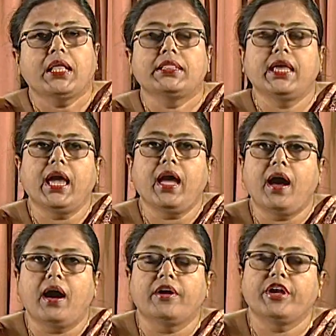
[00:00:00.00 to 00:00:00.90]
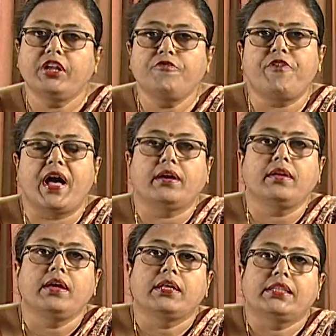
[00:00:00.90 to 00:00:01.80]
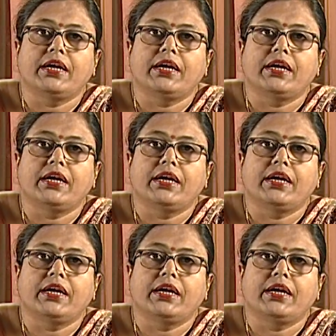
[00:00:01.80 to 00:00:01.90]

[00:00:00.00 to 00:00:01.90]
They are, in fact, the